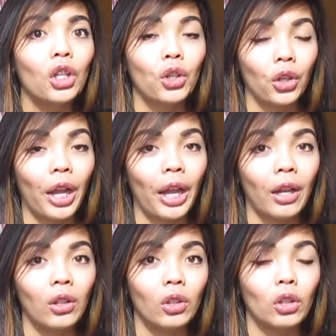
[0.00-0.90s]
your
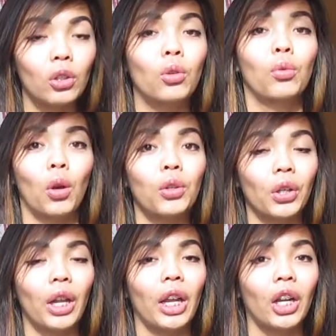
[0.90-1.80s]
hair to grow
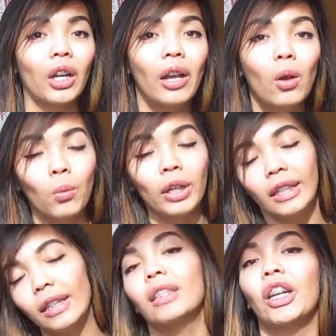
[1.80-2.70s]
your hair. What it
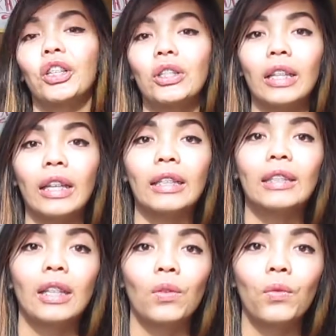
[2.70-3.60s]
does guarantee is
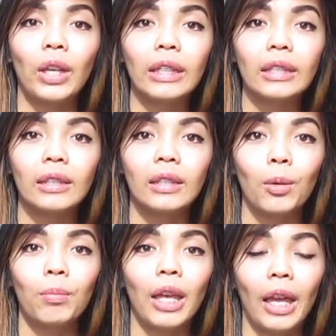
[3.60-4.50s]
that it fixes
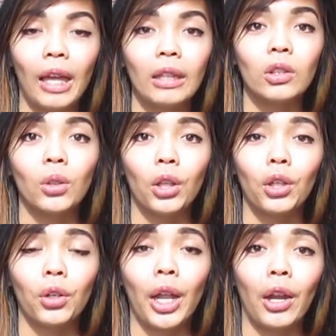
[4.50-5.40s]
up the ends so that
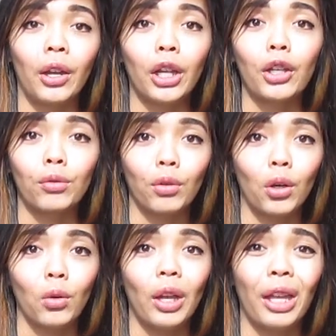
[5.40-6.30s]
your hair can
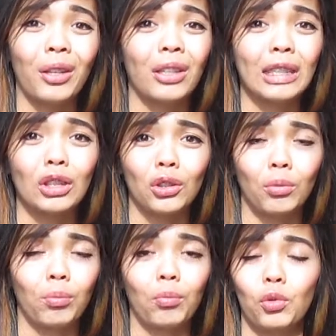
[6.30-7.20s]
grow and
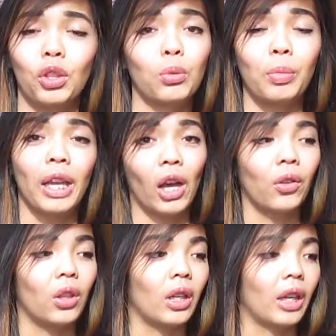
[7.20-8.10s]
just be
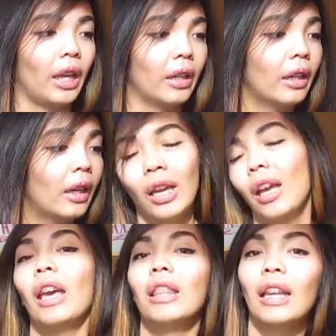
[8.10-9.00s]
healthy again.
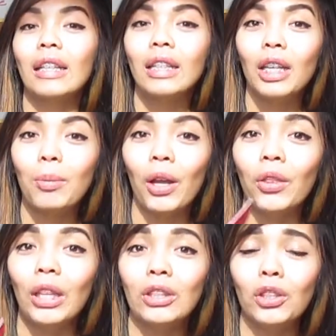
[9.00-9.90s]
And the nice thing
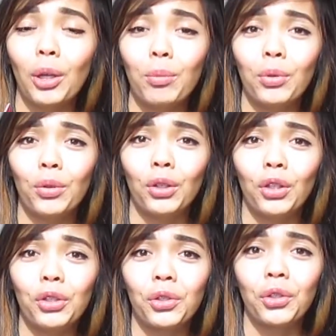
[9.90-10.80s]
about this shampoo and
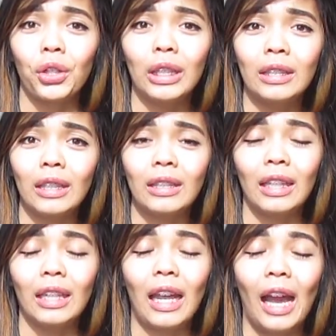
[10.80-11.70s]
conditioner, it says
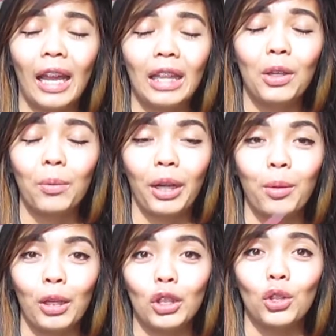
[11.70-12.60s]
that it highly
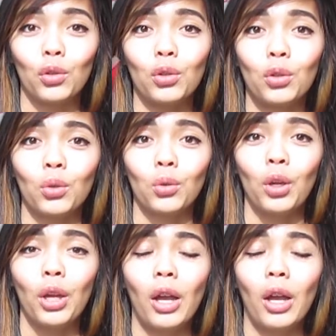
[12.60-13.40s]
recommends you to